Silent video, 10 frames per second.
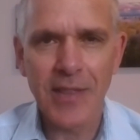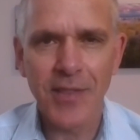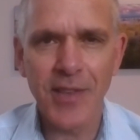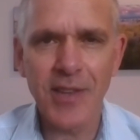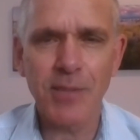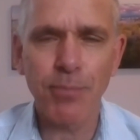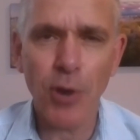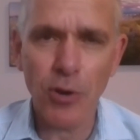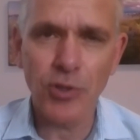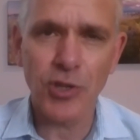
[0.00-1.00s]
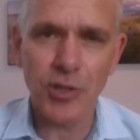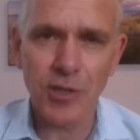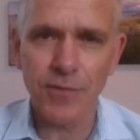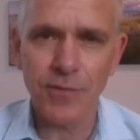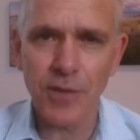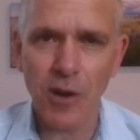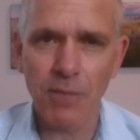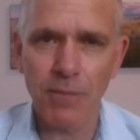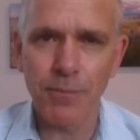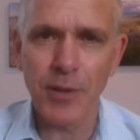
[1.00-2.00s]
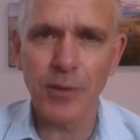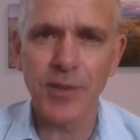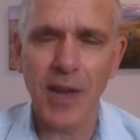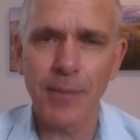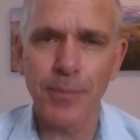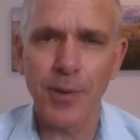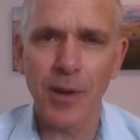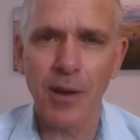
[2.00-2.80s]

These approaches are built up